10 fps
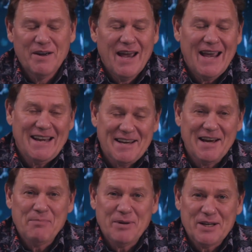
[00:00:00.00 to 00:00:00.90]
any
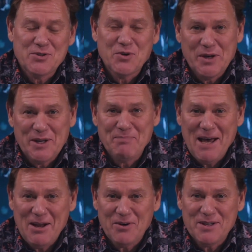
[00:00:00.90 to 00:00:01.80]
companies who need
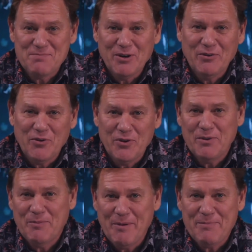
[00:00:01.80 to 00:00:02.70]
batteries built for
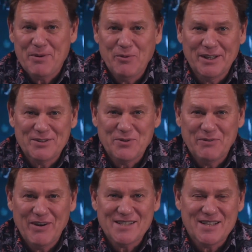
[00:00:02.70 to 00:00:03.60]
them who might be willing to
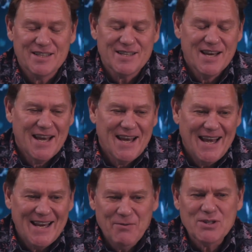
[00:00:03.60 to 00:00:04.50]
invest in this?
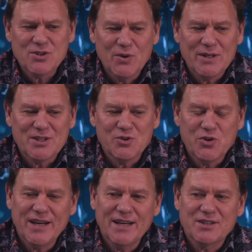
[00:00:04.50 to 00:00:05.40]
Anyway, so it's
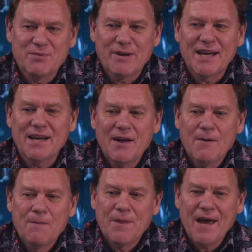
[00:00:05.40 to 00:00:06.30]
intriguing to me
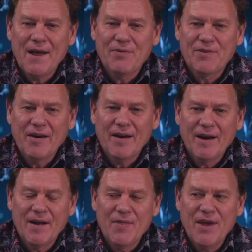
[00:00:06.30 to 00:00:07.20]
that
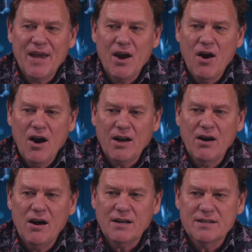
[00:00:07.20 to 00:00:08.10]
they are
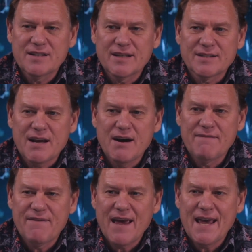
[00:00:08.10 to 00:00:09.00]
cognizant
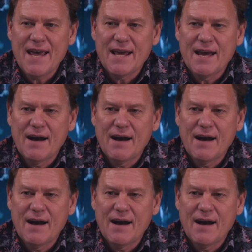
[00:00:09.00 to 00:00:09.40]
of a